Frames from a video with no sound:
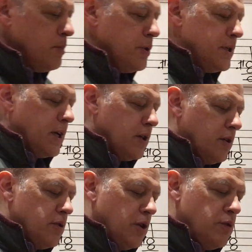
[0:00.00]

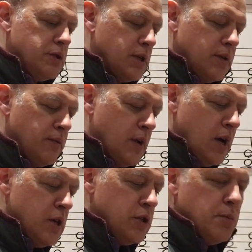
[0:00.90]
particular, the use of
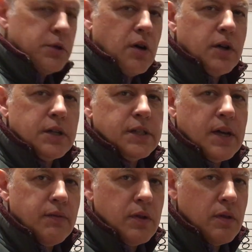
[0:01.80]
Supertonic
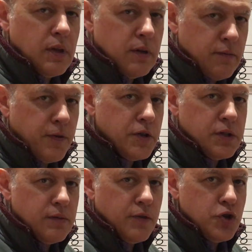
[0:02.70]
Seventh in first
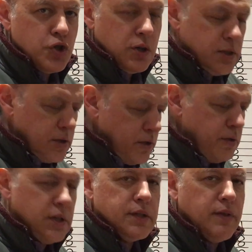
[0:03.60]
inversion, that's a
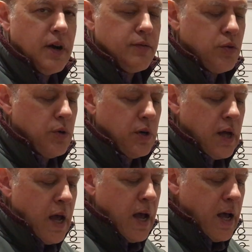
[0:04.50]
2-6-5 chord,
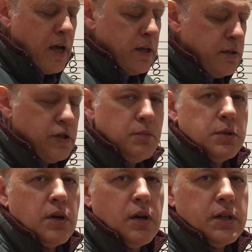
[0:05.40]
and
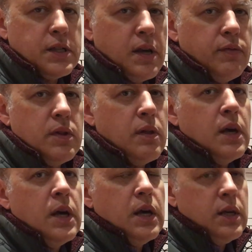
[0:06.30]
Supertonic Seventh
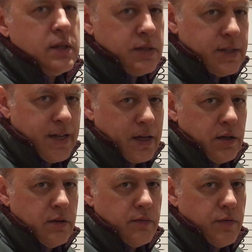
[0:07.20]
in second
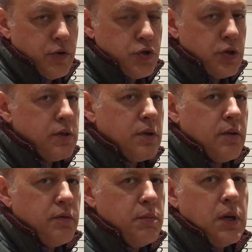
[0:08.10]
inversion, so that
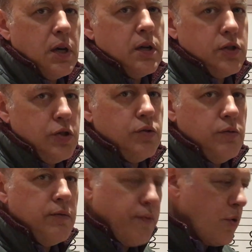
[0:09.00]
would be a
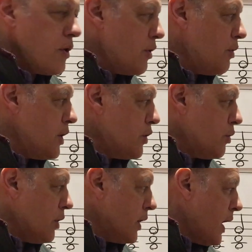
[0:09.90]
2-4-3
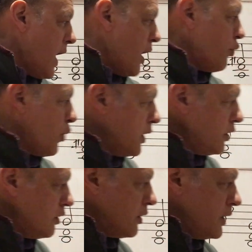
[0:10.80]
chord. And what
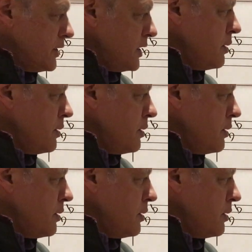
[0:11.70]
you're going to see